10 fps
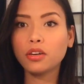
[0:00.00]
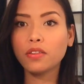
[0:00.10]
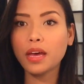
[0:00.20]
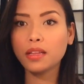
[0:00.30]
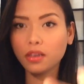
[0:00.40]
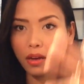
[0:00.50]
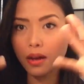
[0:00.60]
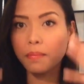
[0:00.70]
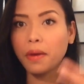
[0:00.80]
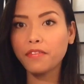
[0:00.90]
so that
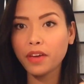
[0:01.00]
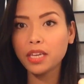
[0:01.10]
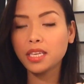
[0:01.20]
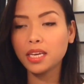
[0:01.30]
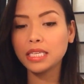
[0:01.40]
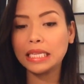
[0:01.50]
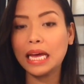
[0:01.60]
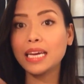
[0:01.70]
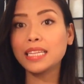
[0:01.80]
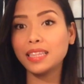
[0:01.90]
my face is
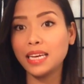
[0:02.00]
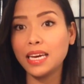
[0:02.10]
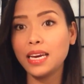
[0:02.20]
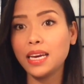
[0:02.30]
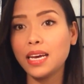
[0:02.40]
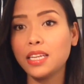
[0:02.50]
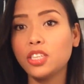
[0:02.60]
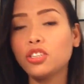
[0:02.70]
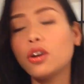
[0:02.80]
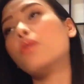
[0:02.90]
like clean.
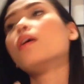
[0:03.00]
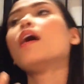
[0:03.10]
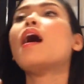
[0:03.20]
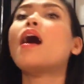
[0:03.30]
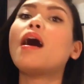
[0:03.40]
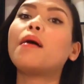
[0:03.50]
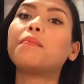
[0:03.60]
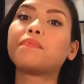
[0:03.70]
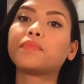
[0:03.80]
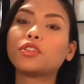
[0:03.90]
And so
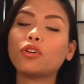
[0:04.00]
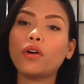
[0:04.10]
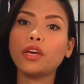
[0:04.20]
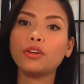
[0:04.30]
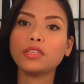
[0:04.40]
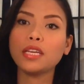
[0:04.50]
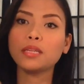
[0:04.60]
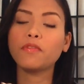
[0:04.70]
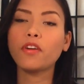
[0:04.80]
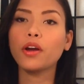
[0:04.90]
so I use
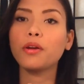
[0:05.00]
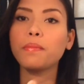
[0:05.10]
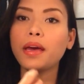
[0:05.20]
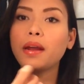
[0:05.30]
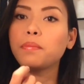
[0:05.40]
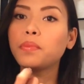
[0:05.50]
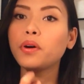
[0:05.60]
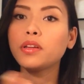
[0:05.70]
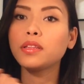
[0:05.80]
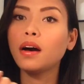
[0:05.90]
this before I go to bed and
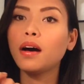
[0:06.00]
put